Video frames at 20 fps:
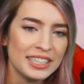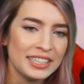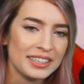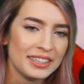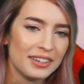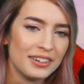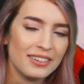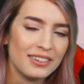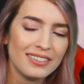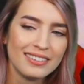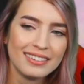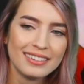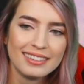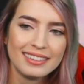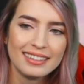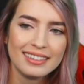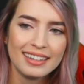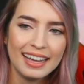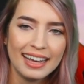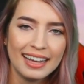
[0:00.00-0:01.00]
though,
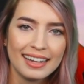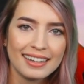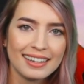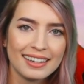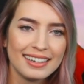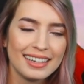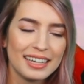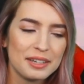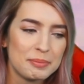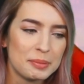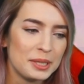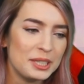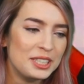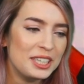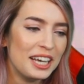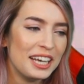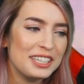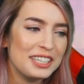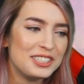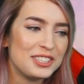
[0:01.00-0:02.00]
Ada. I
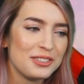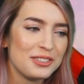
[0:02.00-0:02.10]
appreciate you